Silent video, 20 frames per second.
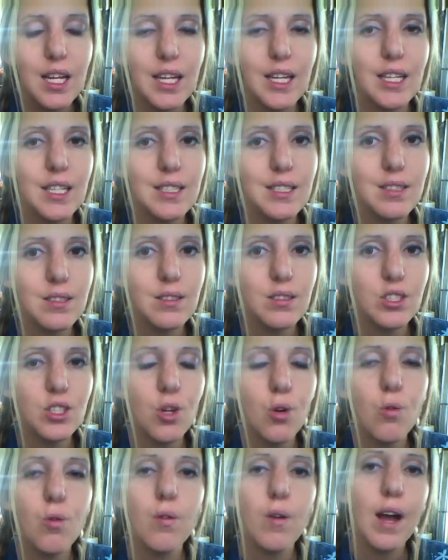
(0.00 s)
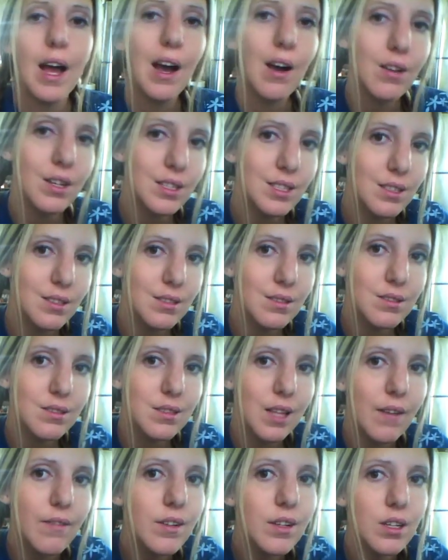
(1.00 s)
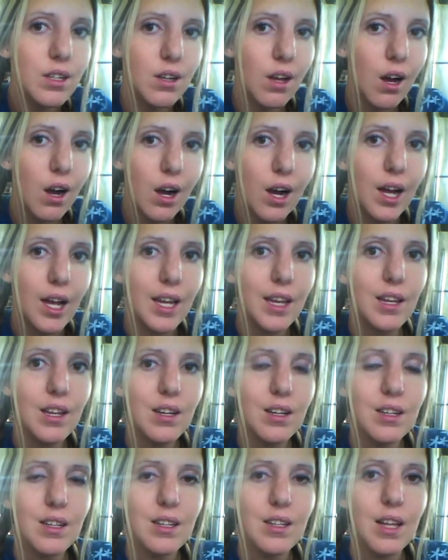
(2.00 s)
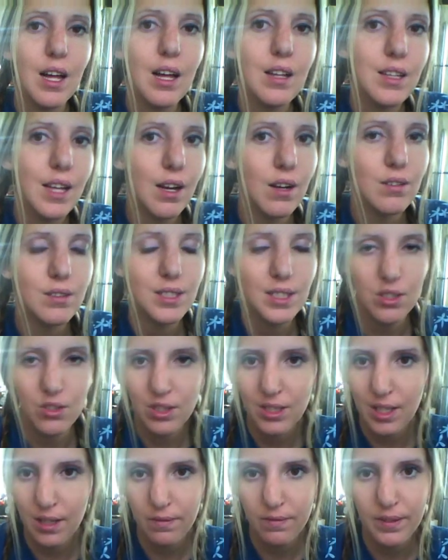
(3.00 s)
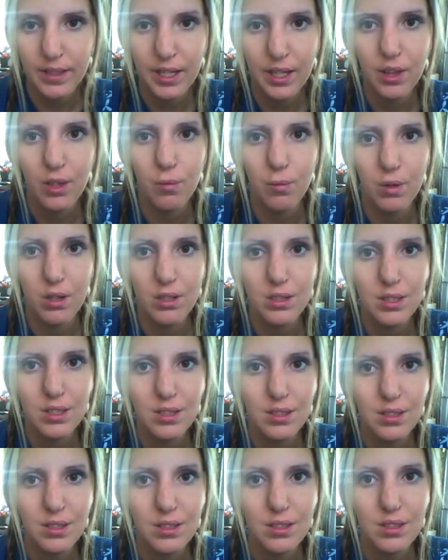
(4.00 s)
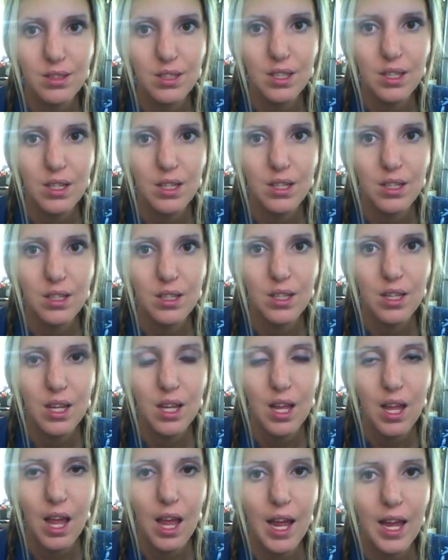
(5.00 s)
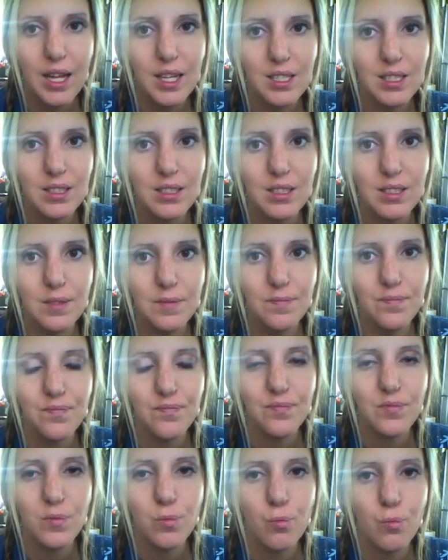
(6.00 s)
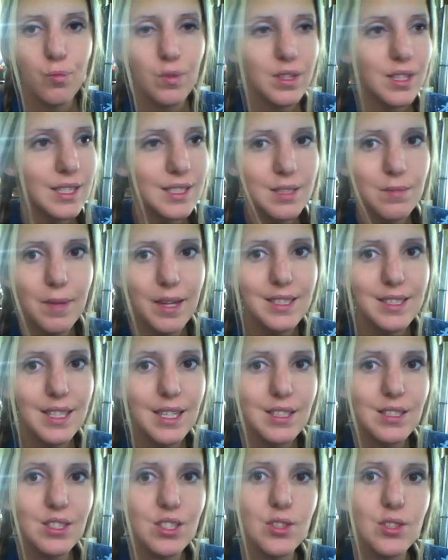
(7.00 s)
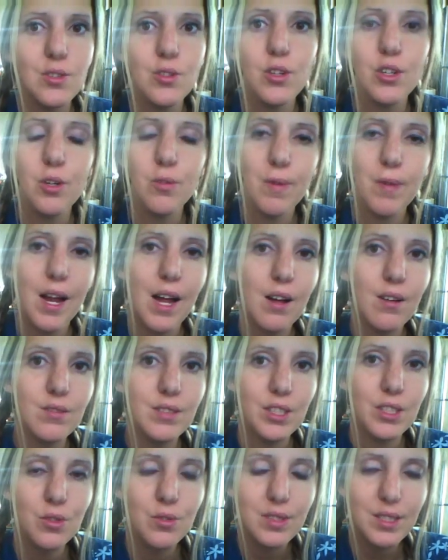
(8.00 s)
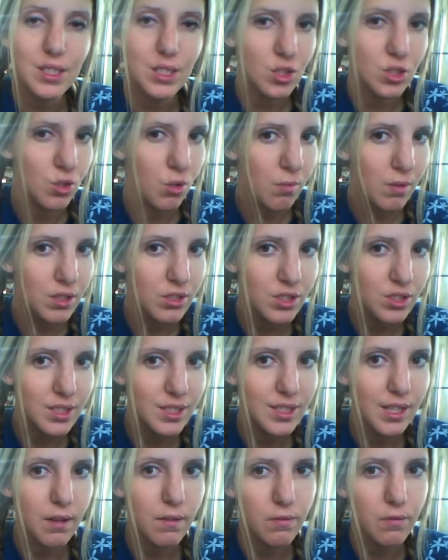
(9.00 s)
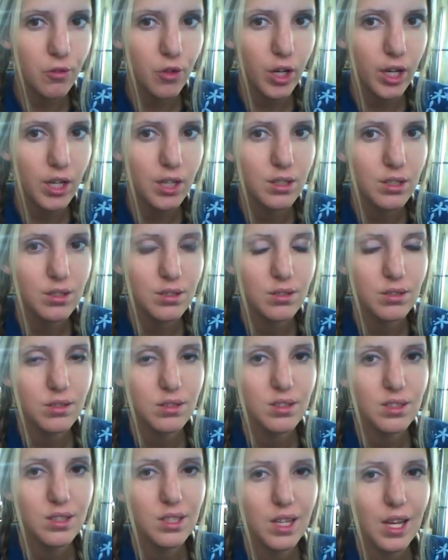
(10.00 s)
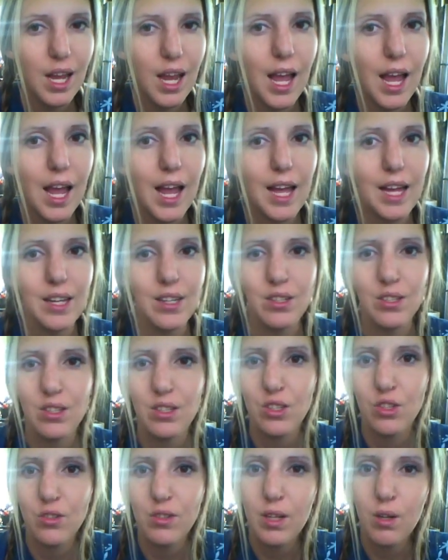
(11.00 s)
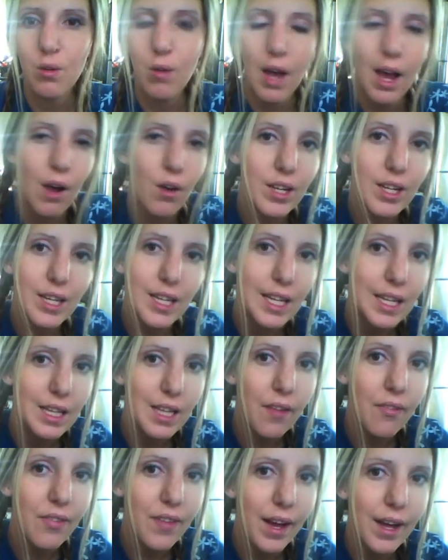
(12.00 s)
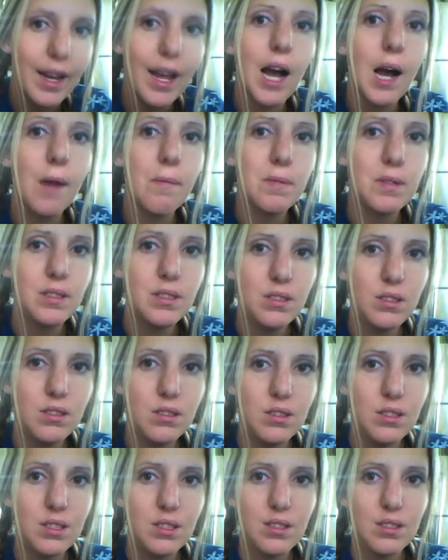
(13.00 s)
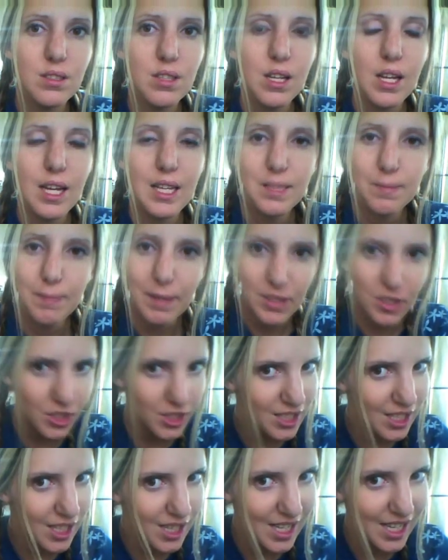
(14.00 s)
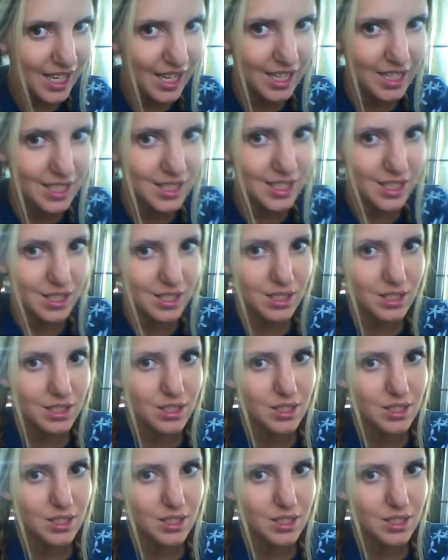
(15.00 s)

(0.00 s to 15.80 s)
Is, how does a loving God allow such suffering in the world? And it doesn't make sense. You look around and you see so much suffering, and you think, how could he let that happen? Especially to the innocent.